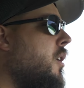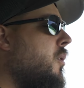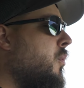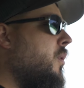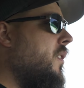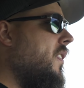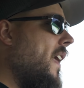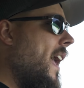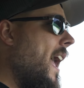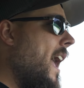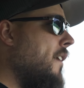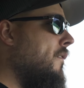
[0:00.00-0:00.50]

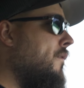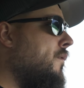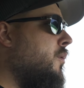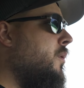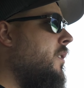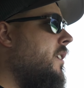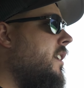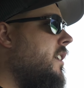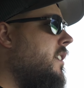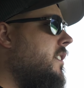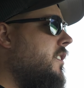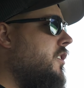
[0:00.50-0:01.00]
with
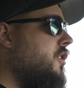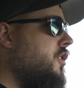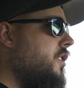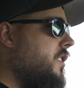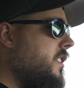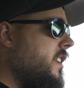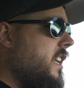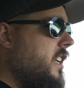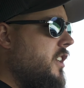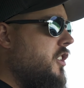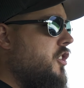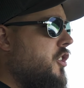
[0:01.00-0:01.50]
every
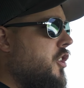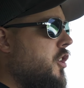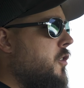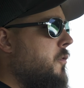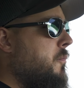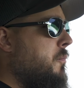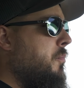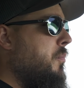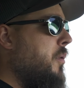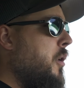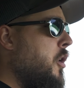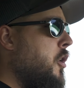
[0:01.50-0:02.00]

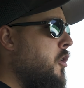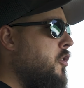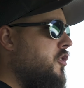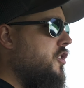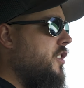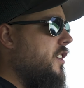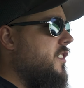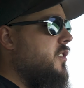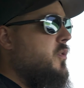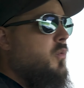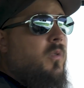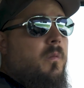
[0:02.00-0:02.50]
t-shirt
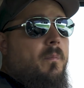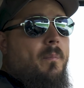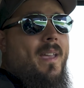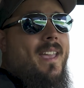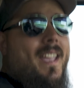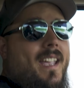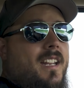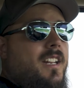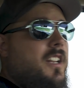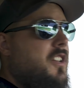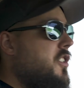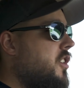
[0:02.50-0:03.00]
purchased, we're
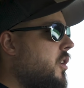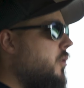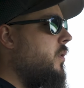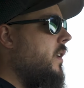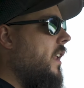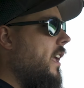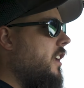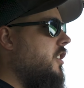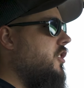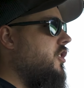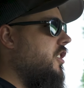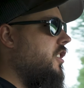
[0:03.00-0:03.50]
making a
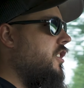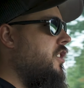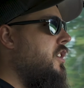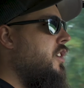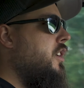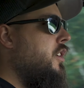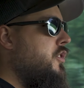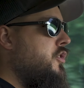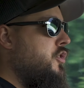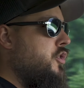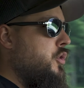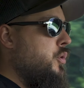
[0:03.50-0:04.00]
donation
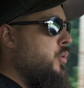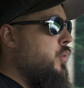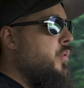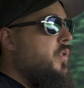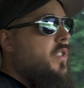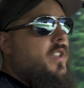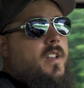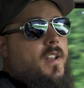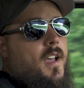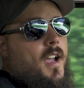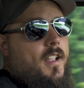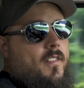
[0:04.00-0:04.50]
to
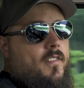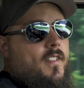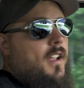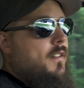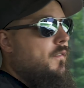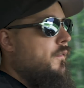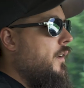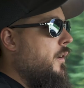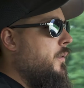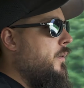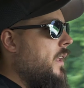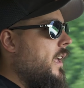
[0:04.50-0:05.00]
the Nine
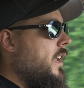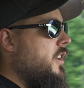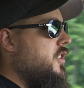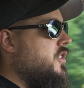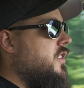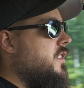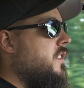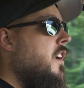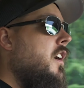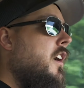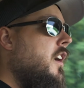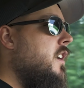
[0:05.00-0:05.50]
Line
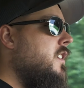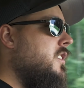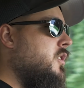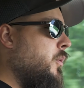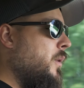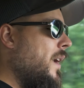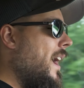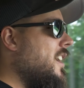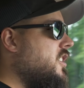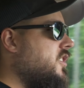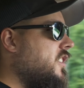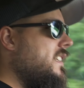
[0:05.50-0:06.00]
Foundation.
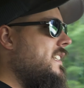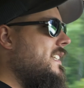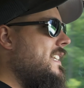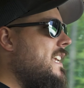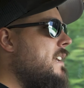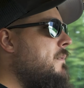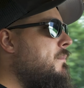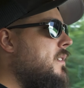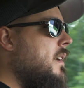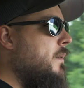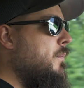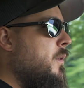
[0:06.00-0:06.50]
So we actually
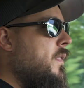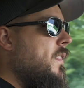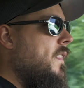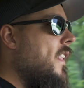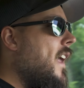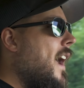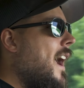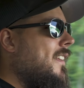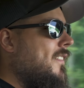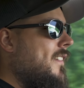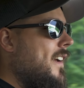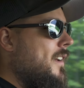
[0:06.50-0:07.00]
teamed up
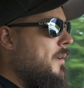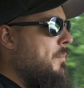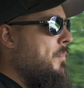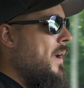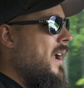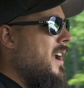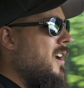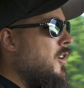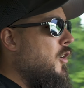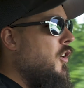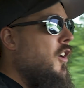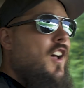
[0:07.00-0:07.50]
with Nine Line
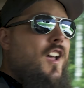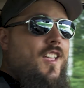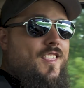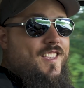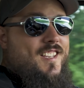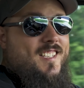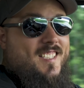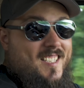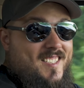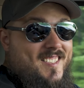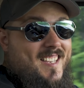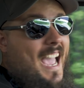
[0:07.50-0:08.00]
Apparel.
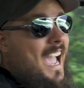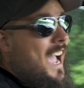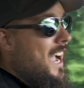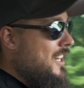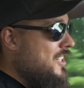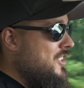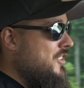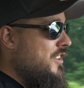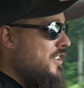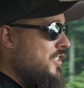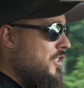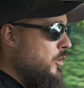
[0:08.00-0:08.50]
This is
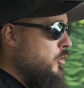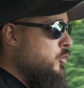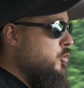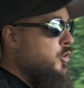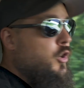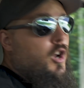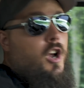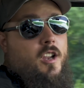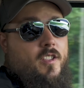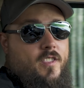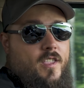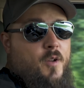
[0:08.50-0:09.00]
actually their
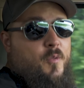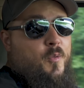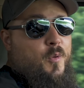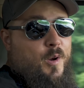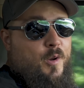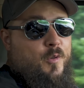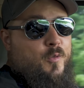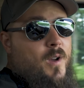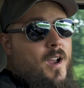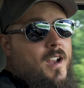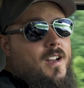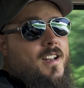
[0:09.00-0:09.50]
truck that
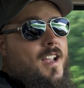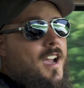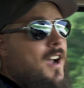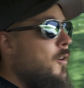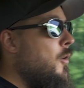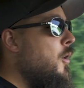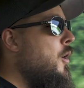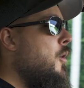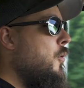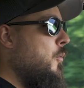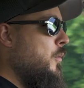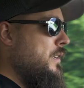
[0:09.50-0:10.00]
we're in right
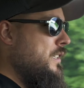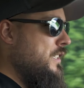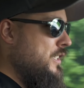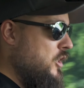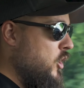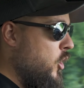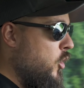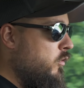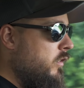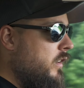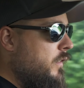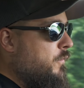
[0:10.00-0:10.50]
now. We
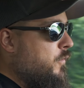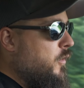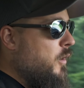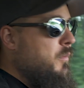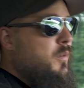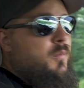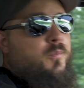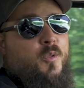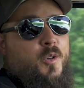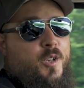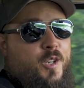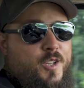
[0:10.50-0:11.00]
stole it
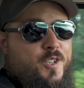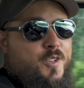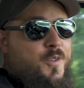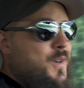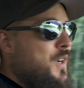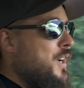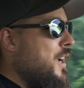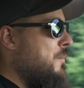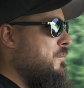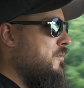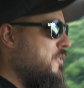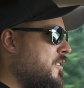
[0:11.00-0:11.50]
from them. We're gonna
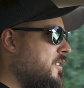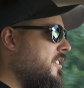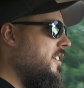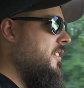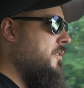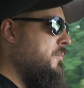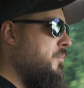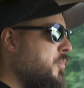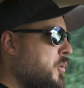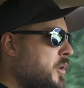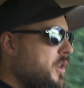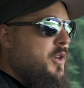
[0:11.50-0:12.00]
do a couple
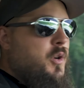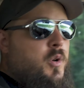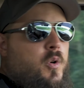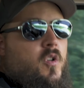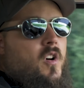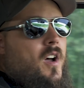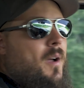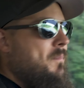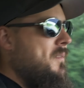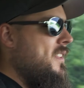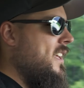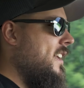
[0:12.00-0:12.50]
of pretty
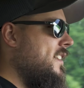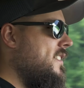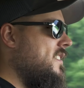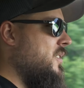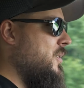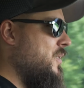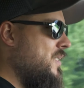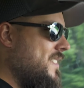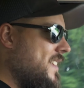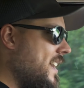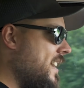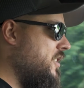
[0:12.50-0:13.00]
cool
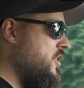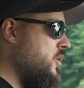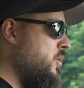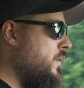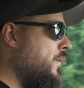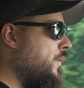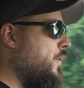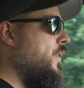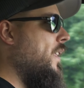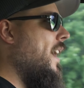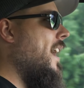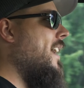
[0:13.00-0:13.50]
updates, so stay tuned for